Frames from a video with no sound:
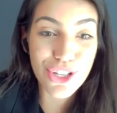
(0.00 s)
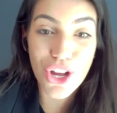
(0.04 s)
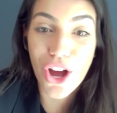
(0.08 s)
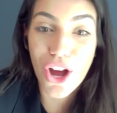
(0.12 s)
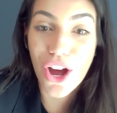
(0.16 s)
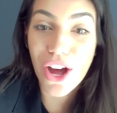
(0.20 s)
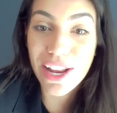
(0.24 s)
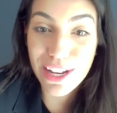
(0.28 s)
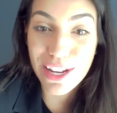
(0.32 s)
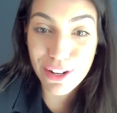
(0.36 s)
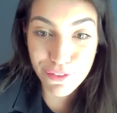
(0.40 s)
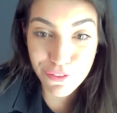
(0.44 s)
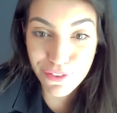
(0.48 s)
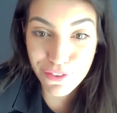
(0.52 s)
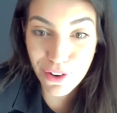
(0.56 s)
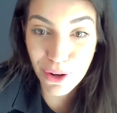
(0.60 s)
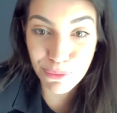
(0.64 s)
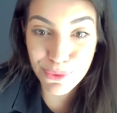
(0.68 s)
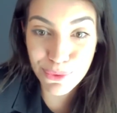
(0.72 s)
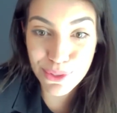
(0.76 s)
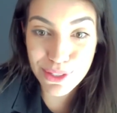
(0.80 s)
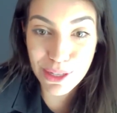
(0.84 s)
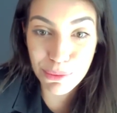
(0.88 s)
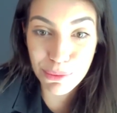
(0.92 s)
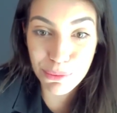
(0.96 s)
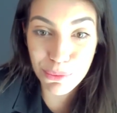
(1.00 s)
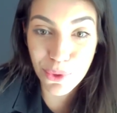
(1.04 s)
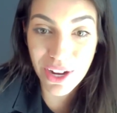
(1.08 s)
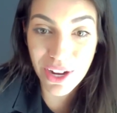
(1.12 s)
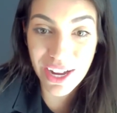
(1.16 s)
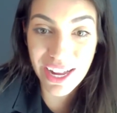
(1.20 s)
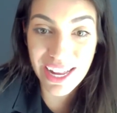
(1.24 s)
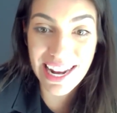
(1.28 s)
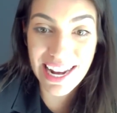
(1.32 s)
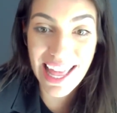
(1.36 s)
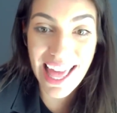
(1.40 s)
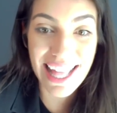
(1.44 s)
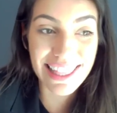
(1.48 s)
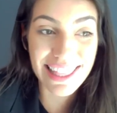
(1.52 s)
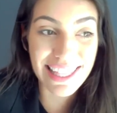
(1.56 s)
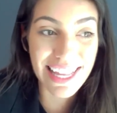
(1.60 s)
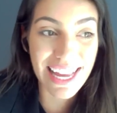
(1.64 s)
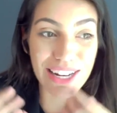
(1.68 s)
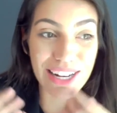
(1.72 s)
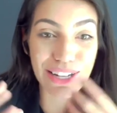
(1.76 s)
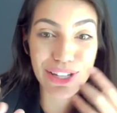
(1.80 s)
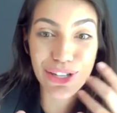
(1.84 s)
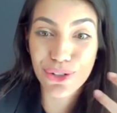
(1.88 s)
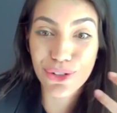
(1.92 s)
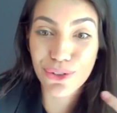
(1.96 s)
got it from someone and
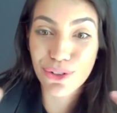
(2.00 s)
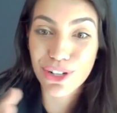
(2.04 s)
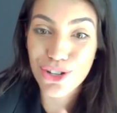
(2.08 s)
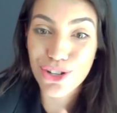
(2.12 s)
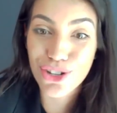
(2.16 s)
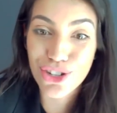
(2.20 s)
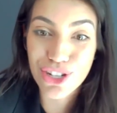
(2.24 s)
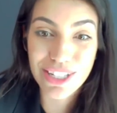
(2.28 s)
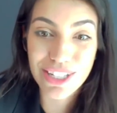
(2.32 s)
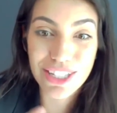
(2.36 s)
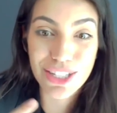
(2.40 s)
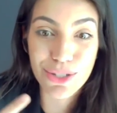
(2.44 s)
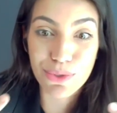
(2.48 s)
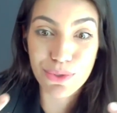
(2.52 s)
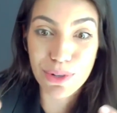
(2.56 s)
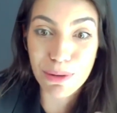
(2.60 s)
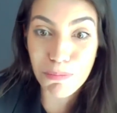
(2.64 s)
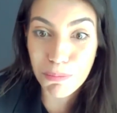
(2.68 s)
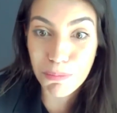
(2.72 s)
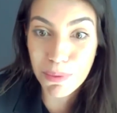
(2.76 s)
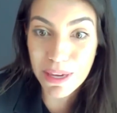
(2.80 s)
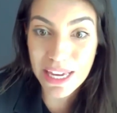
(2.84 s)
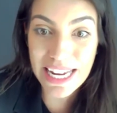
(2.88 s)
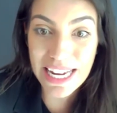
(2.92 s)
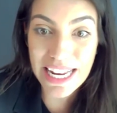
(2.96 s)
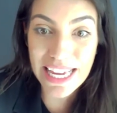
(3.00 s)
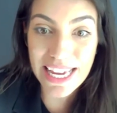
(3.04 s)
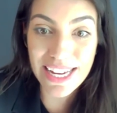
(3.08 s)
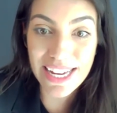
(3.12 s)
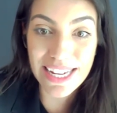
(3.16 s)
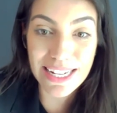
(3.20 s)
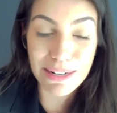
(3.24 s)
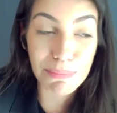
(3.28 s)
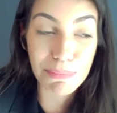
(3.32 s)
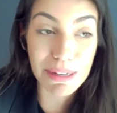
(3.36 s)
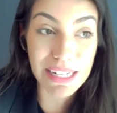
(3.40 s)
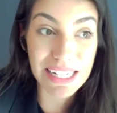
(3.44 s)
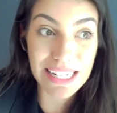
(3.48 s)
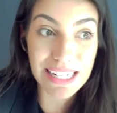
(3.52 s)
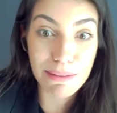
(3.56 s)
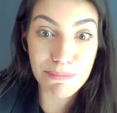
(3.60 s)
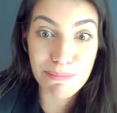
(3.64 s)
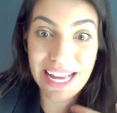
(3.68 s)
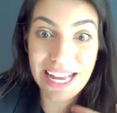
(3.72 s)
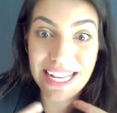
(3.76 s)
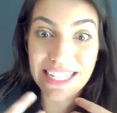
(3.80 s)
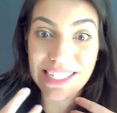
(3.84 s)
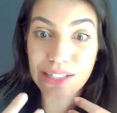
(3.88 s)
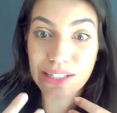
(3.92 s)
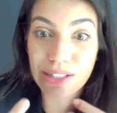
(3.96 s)
then you're just repeating it, but it
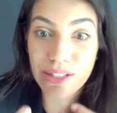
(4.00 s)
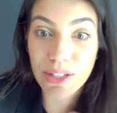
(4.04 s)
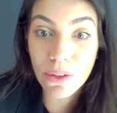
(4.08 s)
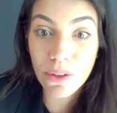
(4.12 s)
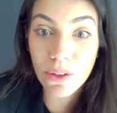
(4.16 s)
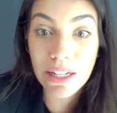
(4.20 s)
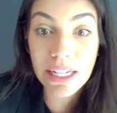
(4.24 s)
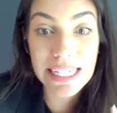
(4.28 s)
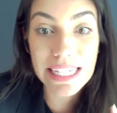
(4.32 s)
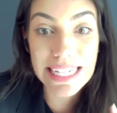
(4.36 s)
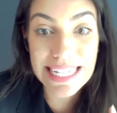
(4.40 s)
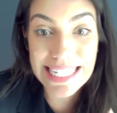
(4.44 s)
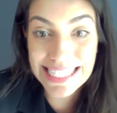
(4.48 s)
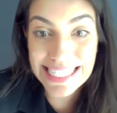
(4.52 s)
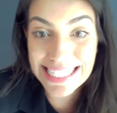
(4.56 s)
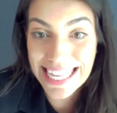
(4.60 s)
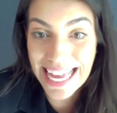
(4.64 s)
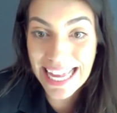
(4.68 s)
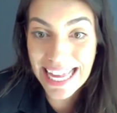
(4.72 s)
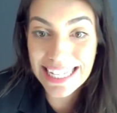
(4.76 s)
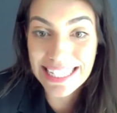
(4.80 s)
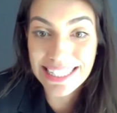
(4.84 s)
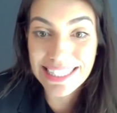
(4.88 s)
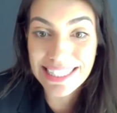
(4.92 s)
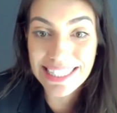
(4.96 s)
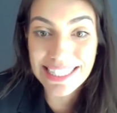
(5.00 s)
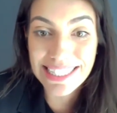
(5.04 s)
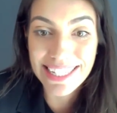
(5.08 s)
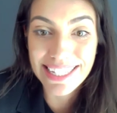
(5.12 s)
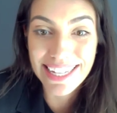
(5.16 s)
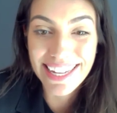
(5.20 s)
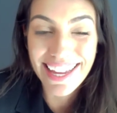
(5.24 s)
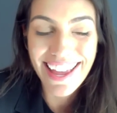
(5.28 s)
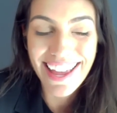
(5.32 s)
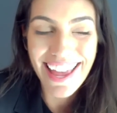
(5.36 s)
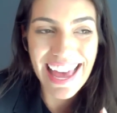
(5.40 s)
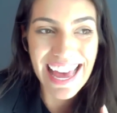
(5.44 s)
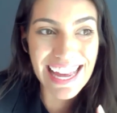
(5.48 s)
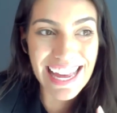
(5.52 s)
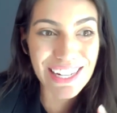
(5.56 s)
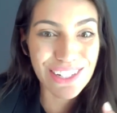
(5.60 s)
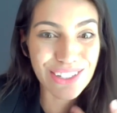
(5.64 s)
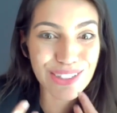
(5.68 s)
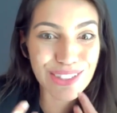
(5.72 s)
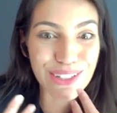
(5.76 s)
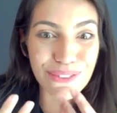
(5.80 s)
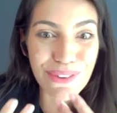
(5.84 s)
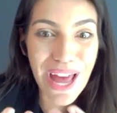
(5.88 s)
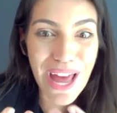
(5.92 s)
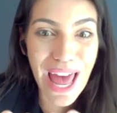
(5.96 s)
makes totally sense. And you
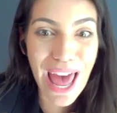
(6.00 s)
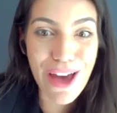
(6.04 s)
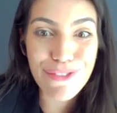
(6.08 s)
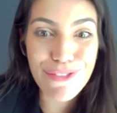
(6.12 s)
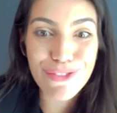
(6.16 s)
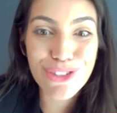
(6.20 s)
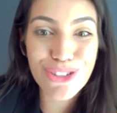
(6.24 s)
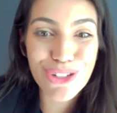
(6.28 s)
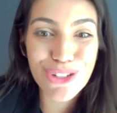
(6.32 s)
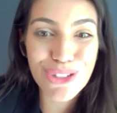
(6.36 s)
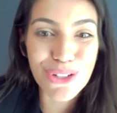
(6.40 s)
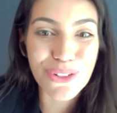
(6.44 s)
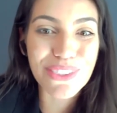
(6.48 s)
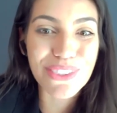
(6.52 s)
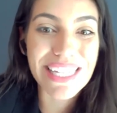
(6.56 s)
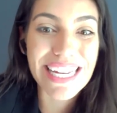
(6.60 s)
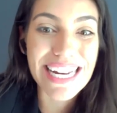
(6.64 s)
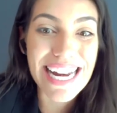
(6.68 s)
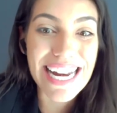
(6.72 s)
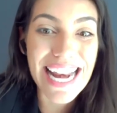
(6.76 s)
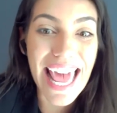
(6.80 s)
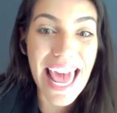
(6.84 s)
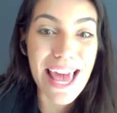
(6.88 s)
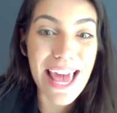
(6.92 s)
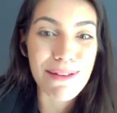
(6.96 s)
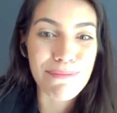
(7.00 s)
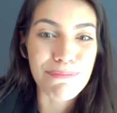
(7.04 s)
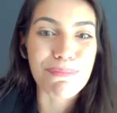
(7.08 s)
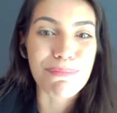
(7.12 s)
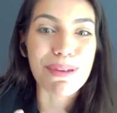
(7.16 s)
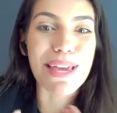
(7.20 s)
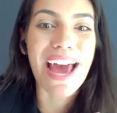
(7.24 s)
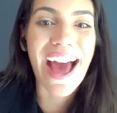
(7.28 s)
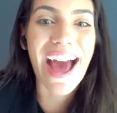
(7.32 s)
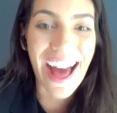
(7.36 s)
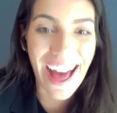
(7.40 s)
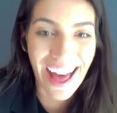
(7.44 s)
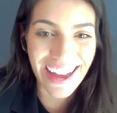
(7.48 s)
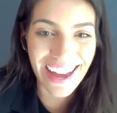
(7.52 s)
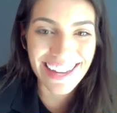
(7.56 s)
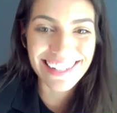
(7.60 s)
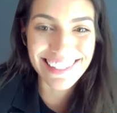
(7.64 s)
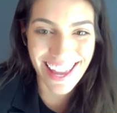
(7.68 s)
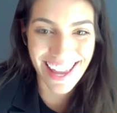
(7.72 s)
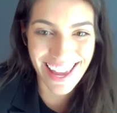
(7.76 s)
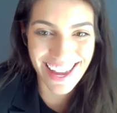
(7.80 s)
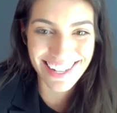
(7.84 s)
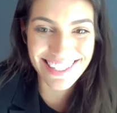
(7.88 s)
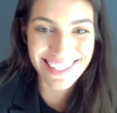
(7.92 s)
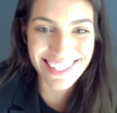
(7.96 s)
don't have to know the name behind
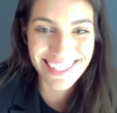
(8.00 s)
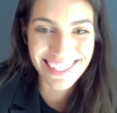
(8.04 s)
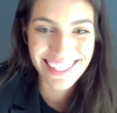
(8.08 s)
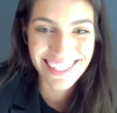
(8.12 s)
that.